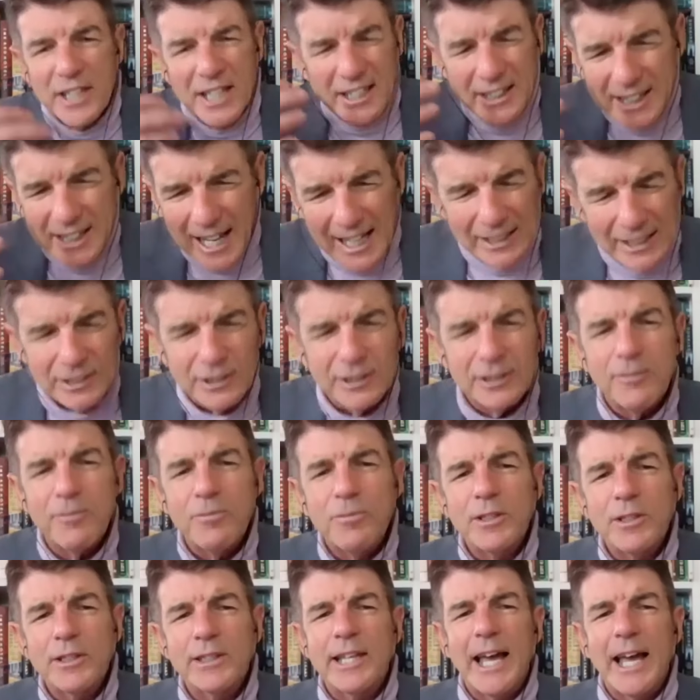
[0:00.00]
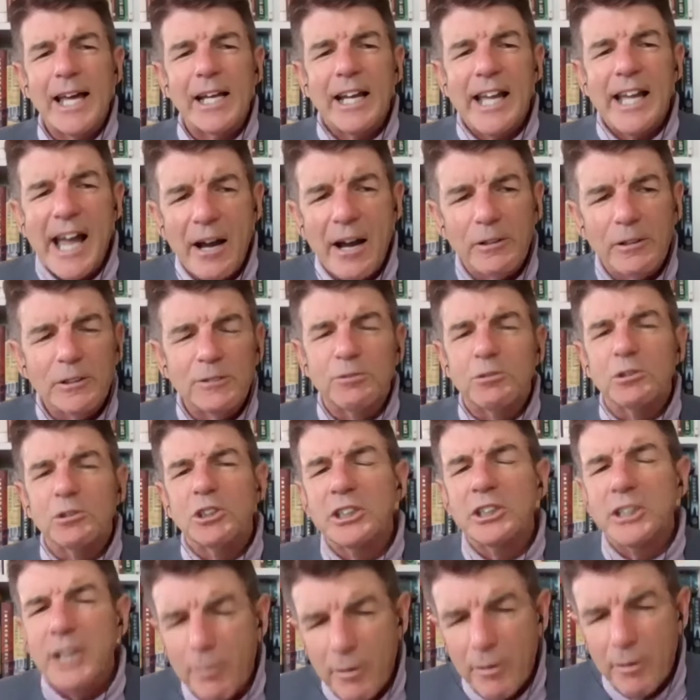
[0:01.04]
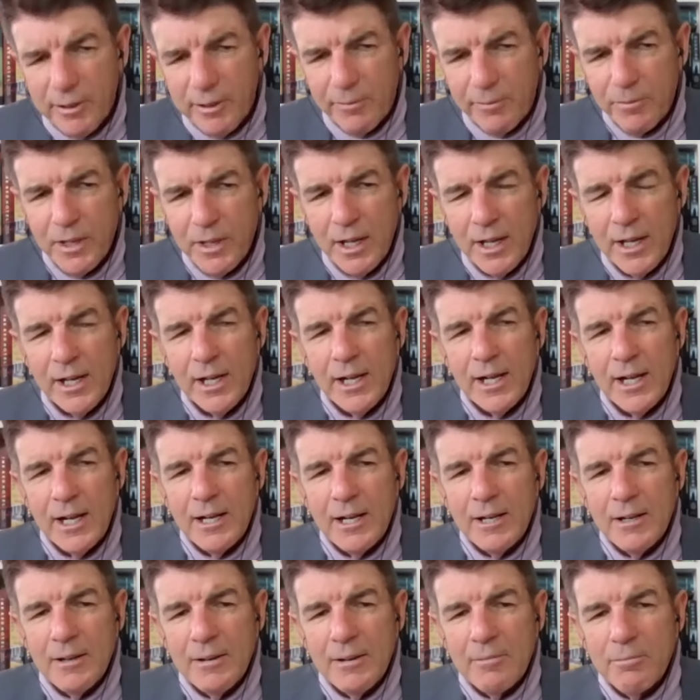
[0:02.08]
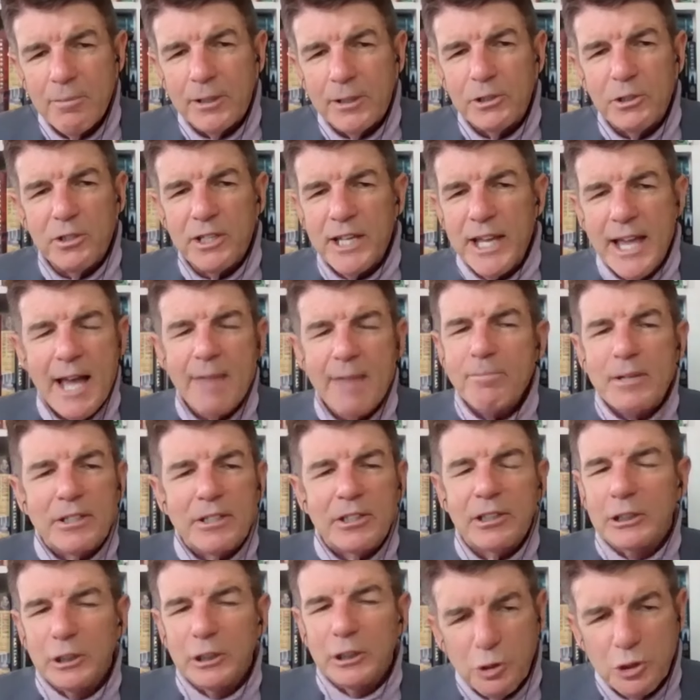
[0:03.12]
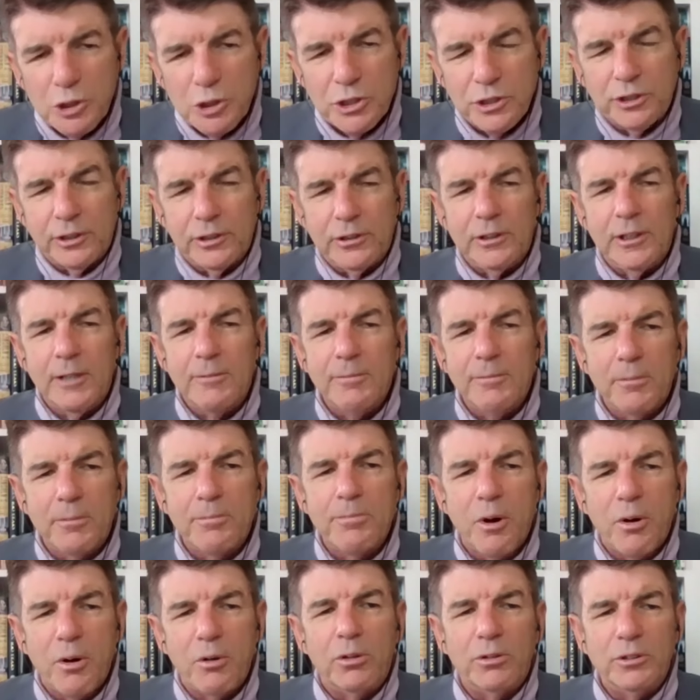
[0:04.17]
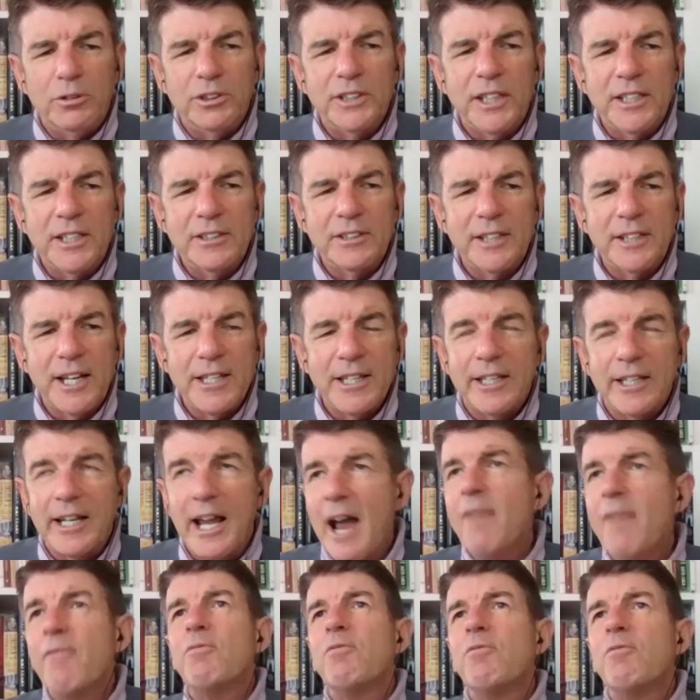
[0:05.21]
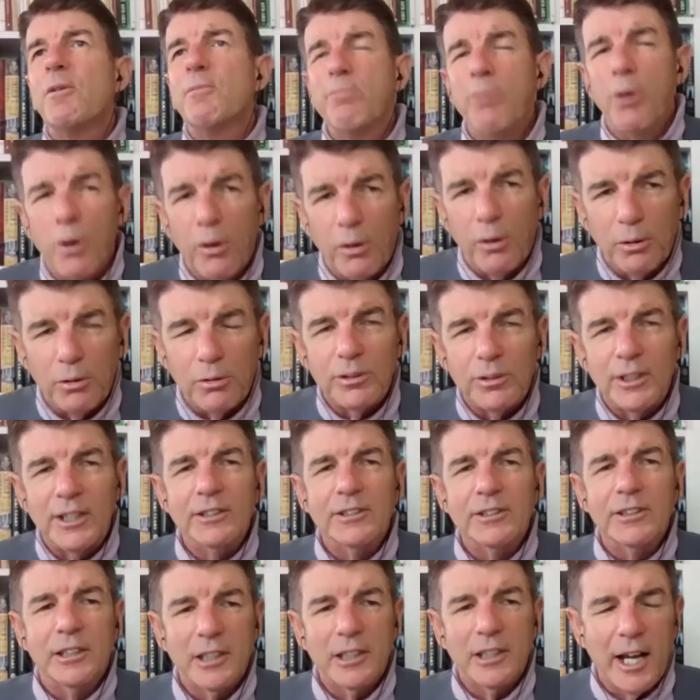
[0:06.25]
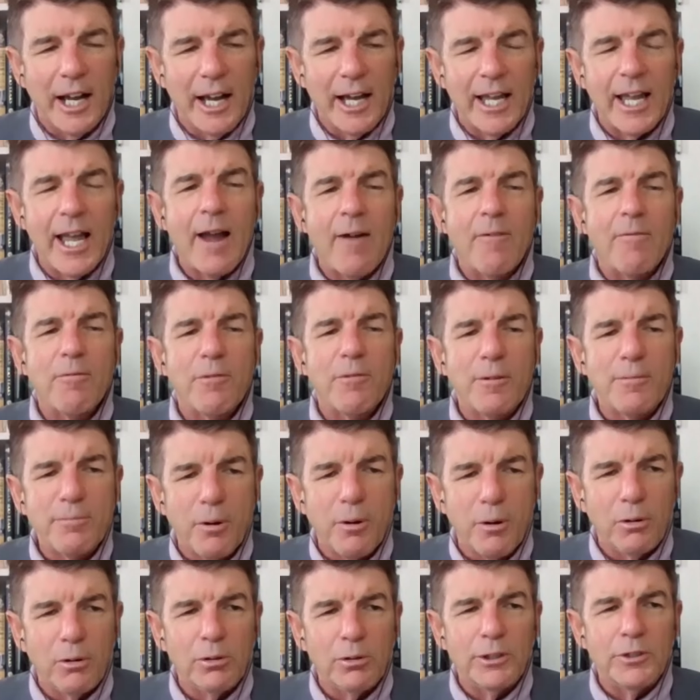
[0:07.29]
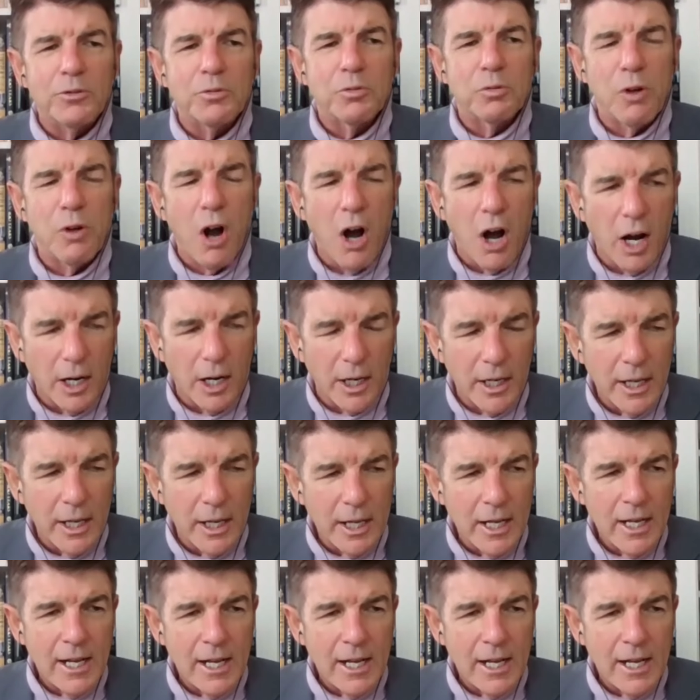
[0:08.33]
I think that accounts for some of it. But you can't be delusional about polls and say that every poll is a lie, every poll is wrong.